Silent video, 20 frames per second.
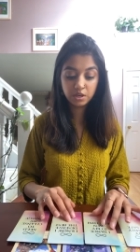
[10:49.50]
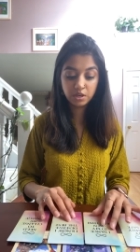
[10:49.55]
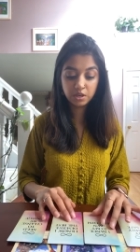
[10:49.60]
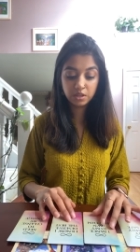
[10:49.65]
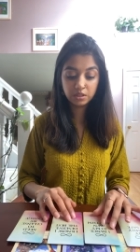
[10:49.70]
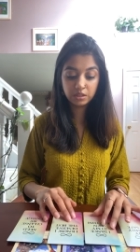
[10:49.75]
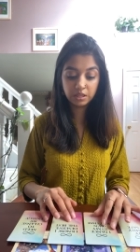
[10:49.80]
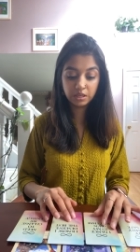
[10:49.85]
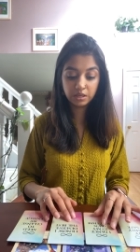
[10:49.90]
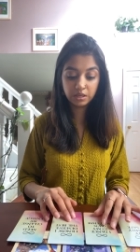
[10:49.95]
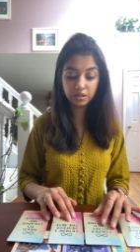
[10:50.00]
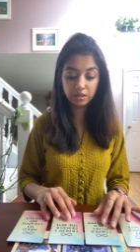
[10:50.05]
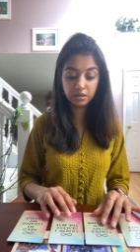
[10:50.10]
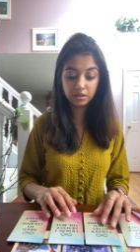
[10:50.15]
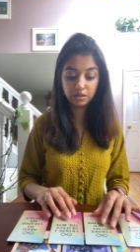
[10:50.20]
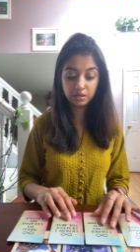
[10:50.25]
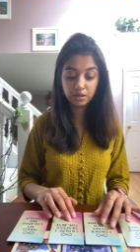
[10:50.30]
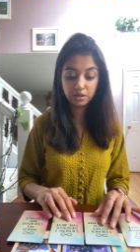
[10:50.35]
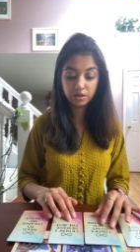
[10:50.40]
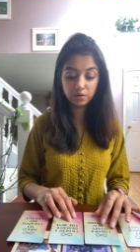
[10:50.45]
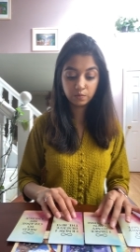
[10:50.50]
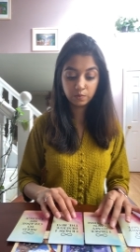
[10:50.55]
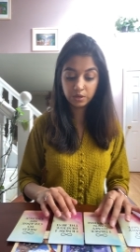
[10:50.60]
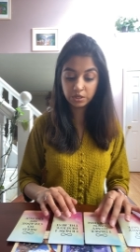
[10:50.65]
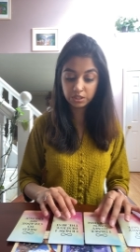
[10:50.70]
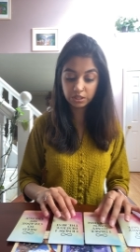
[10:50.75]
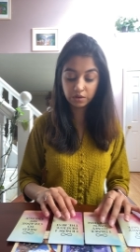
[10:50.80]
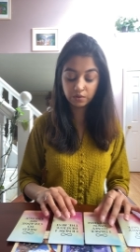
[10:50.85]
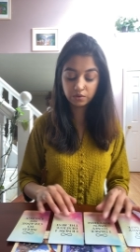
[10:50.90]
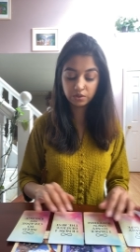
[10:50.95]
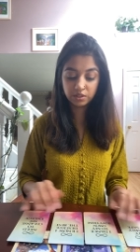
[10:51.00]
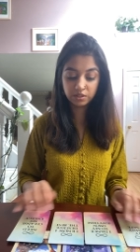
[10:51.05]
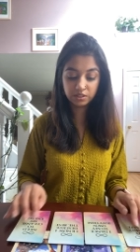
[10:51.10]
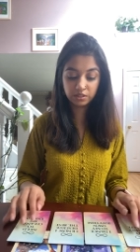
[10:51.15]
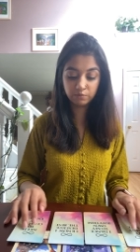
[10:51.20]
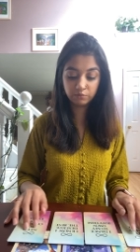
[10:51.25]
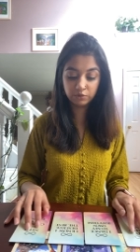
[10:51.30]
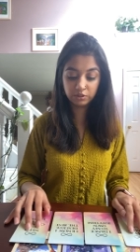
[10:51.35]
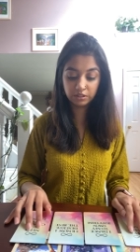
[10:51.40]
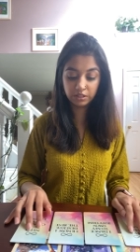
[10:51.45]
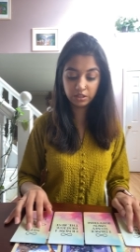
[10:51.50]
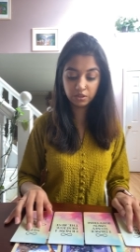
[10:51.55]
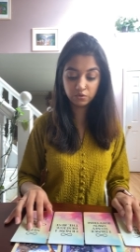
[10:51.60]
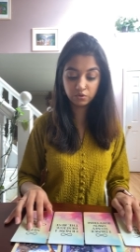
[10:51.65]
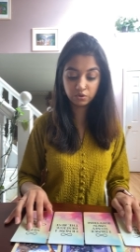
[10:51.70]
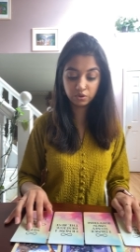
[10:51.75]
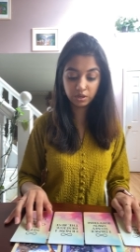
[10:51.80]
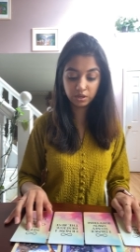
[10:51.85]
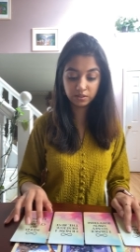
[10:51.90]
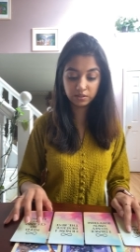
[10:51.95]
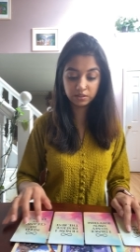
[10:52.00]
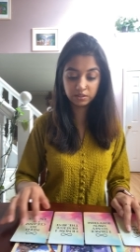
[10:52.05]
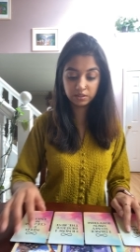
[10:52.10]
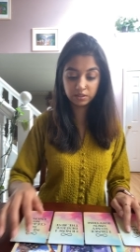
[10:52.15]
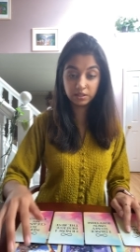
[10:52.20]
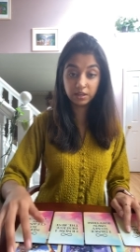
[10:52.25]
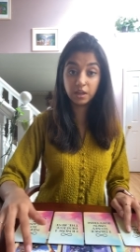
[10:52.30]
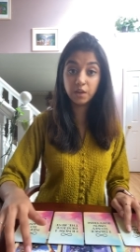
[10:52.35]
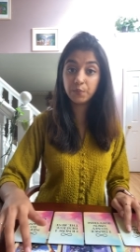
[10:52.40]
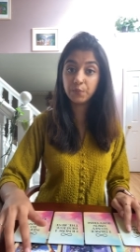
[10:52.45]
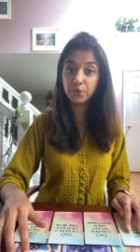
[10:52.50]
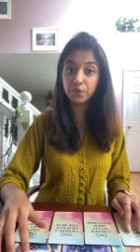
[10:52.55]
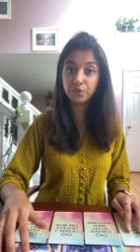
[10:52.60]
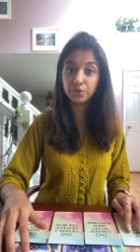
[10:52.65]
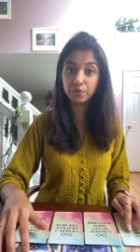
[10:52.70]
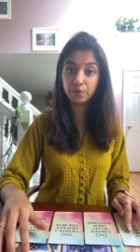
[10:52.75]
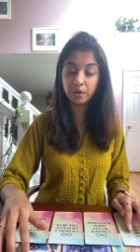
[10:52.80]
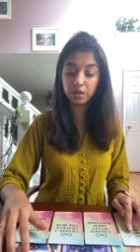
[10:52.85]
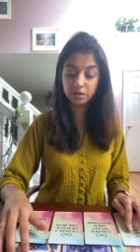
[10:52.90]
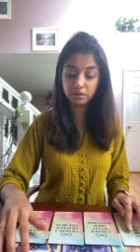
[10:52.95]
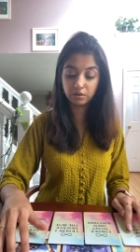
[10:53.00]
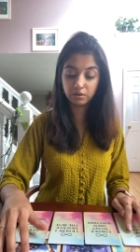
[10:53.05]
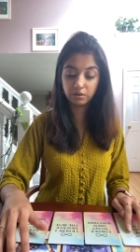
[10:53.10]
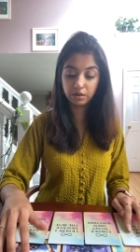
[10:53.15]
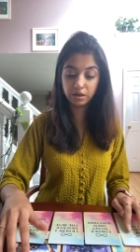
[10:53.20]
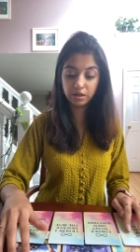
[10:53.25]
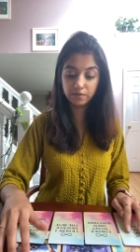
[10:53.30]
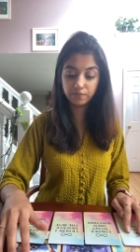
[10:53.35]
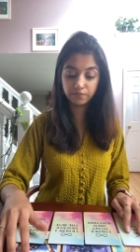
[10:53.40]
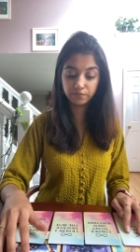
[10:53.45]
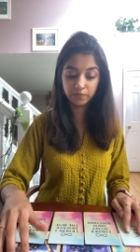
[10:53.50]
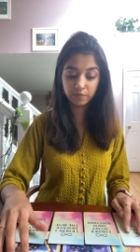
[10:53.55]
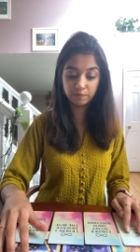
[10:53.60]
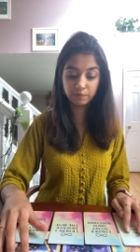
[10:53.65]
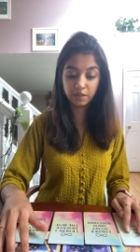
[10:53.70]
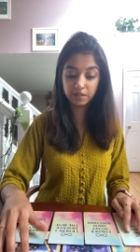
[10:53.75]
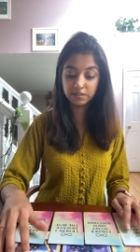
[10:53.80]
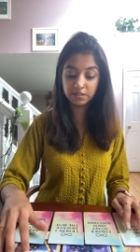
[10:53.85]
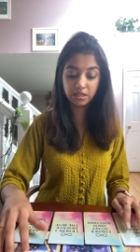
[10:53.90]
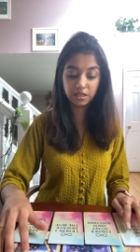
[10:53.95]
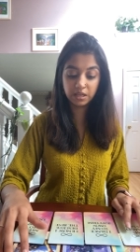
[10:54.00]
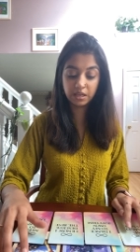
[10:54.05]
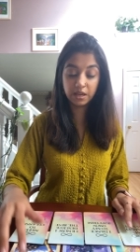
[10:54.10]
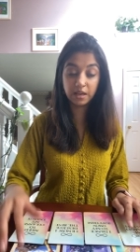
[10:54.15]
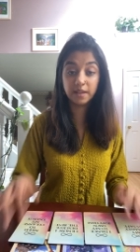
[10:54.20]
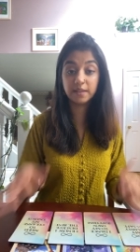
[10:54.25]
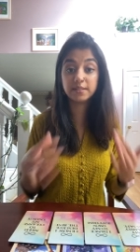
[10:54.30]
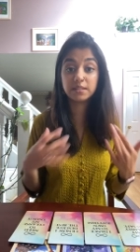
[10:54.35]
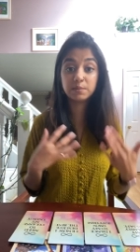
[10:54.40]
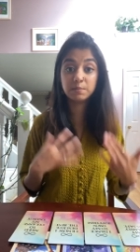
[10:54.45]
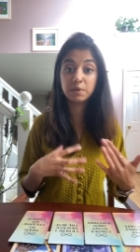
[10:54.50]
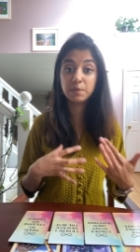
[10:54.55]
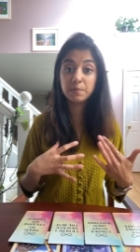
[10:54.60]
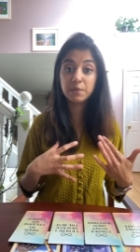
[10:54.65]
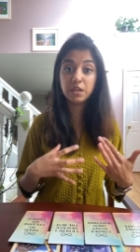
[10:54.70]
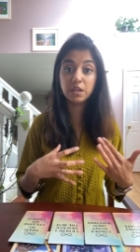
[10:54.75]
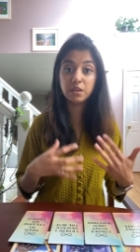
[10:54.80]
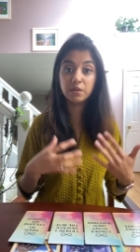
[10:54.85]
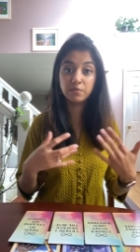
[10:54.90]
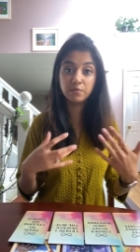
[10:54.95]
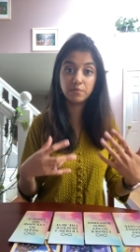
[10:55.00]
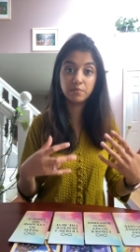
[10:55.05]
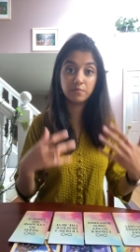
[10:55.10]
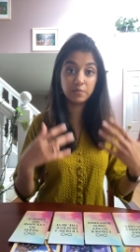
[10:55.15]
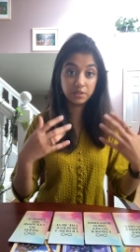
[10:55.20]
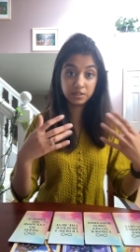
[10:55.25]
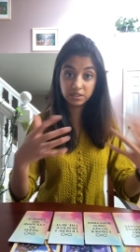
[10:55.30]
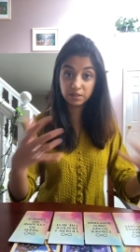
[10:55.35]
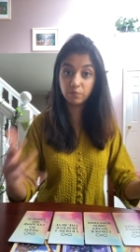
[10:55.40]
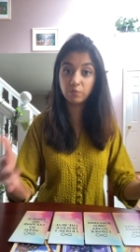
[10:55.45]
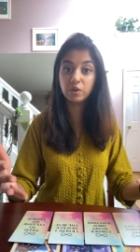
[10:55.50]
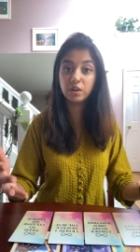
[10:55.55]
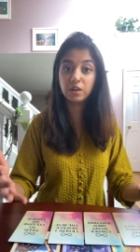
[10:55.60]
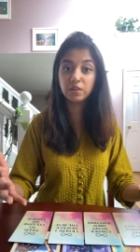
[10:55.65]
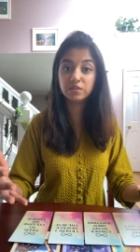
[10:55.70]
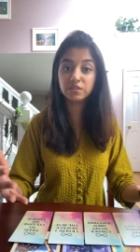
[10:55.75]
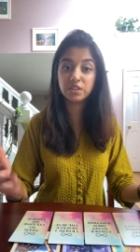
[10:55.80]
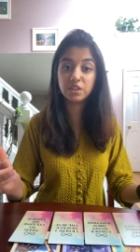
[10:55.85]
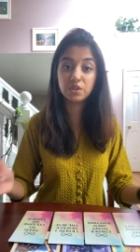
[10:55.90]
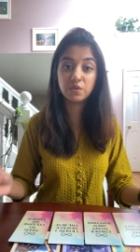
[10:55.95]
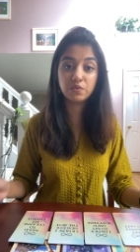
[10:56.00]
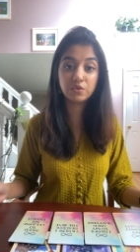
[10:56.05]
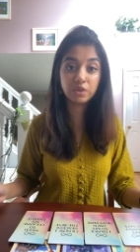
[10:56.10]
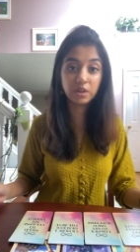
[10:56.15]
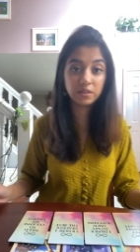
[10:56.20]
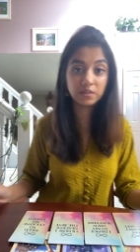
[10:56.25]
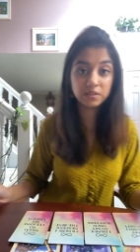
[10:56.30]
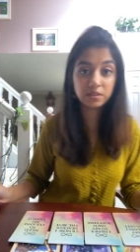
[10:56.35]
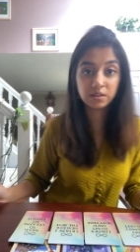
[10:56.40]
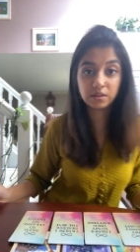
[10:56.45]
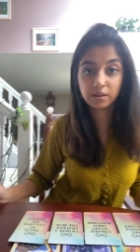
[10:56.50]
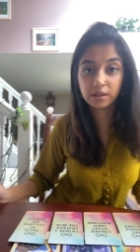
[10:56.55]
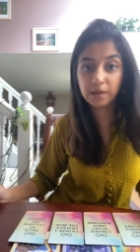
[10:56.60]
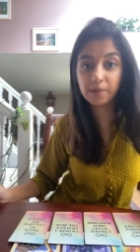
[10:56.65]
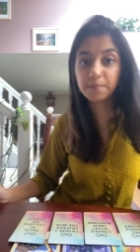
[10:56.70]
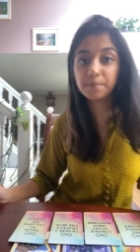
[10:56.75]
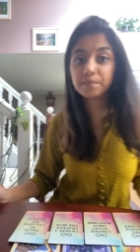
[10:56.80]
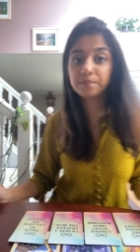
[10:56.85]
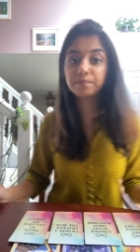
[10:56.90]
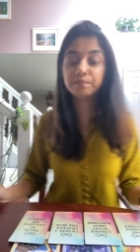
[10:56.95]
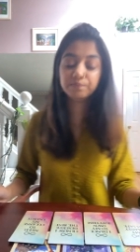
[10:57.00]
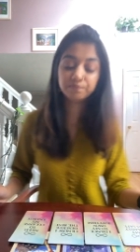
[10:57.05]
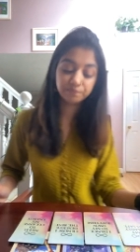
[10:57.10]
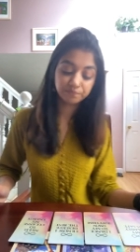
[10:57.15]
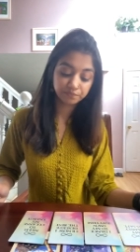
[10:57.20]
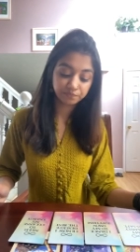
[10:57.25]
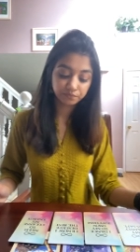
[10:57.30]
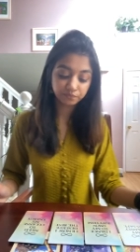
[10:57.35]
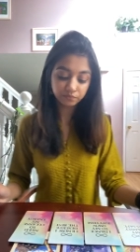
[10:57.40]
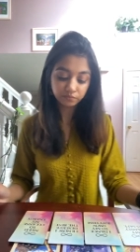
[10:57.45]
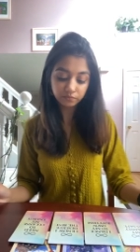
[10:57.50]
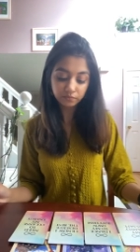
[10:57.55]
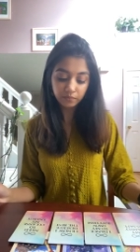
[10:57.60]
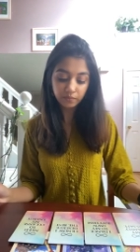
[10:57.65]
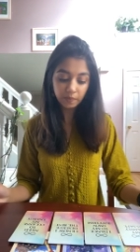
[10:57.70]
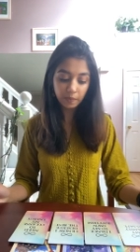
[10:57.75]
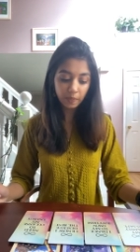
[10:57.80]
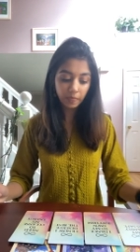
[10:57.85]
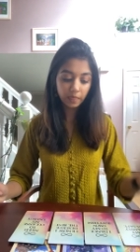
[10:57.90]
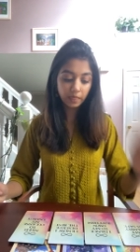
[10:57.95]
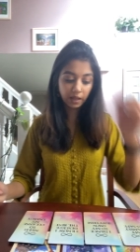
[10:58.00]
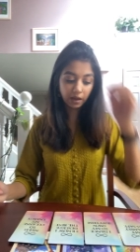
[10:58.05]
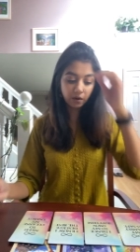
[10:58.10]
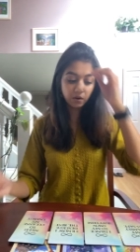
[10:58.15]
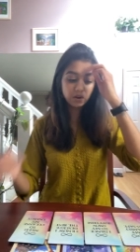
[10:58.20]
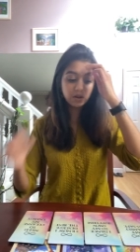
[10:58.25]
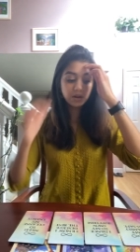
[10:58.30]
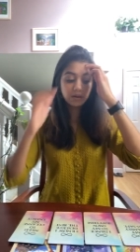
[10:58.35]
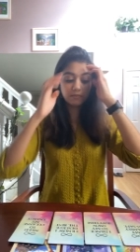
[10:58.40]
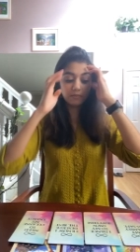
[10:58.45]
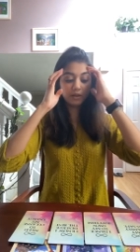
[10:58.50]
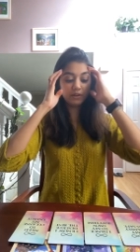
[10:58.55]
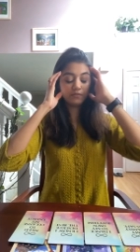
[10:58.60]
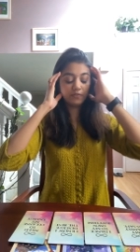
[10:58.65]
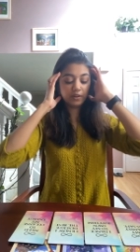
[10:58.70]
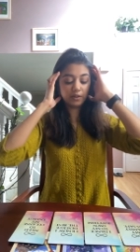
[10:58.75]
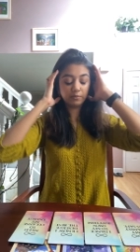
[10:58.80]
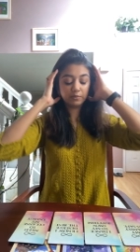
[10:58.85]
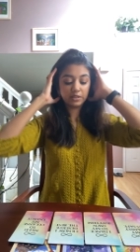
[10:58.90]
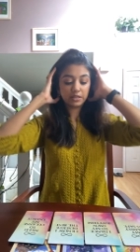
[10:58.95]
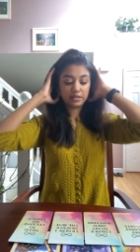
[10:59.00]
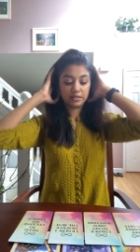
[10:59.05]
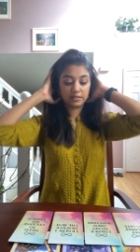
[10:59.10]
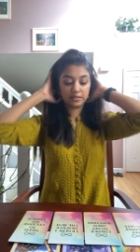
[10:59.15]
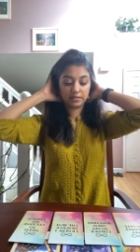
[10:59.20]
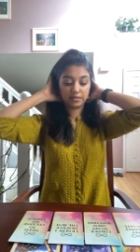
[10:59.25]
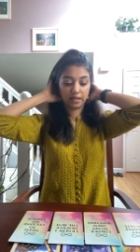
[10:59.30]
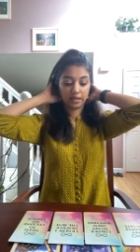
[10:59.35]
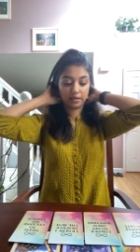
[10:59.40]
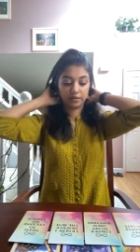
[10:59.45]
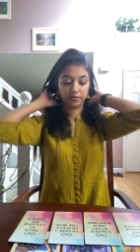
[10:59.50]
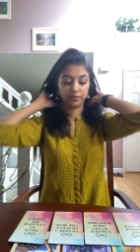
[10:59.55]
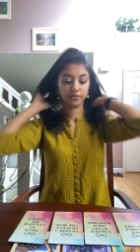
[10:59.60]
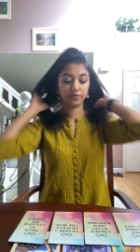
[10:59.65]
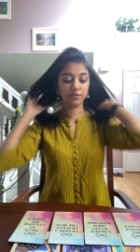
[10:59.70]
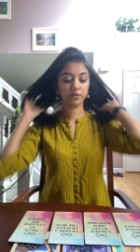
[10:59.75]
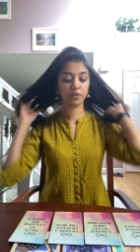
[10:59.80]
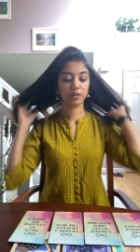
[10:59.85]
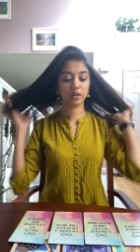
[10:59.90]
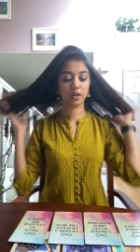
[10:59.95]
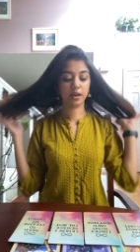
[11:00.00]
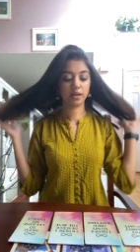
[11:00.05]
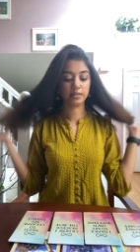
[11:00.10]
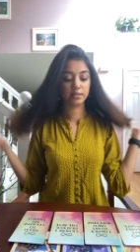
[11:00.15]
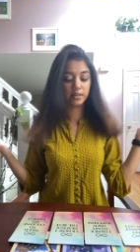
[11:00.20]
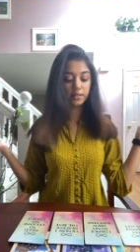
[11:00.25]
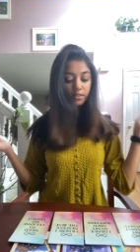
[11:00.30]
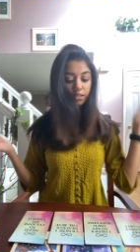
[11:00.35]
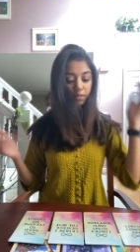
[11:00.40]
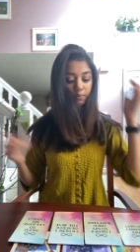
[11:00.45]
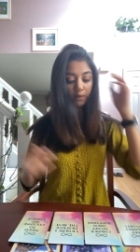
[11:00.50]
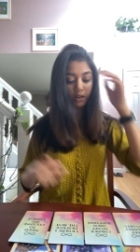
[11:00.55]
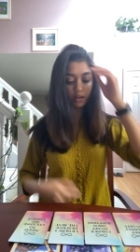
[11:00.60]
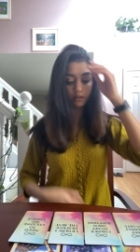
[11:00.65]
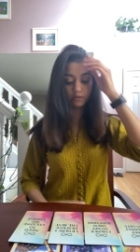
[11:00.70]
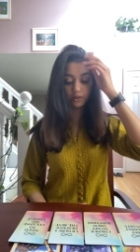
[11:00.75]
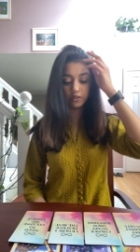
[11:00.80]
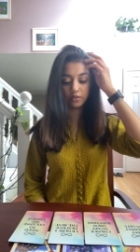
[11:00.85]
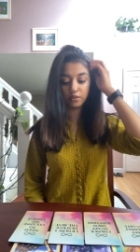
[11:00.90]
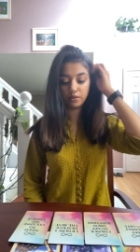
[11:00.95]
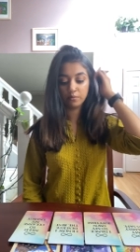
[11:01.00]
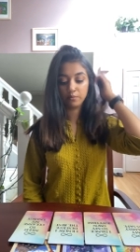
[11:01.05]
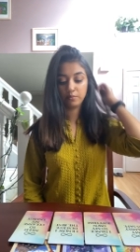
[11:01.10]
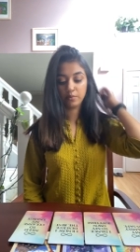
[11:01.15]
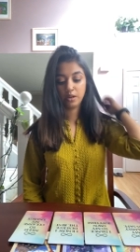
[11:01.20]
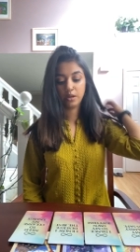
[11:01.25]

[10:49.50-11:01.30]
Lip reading: then reach out to someone that you trust to help you through it, all right? I'm not saying it has to be me, but someone else that you trust, okay? Now, my family is safe. I dance to my own rhythm. I